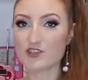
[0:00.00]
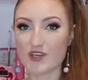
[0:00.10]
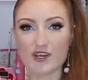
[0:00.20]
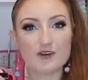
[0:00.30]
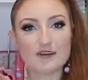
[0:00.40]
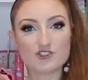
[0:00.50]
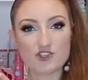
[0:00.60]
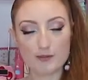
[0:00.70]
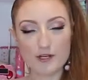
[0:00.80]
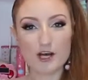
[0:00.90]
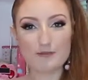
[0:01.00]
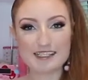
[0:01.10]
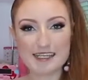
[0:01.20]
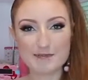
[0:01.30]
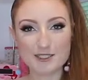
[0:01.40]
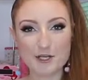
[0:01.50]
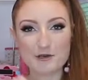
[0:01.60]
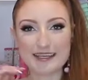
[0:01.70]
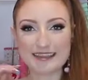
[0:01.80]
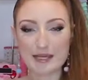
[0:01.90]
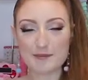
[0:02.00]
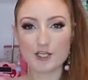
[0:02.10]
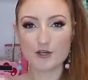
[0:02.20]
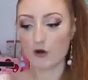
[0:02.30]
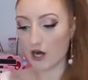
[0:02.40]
So drop a comment down below and let me know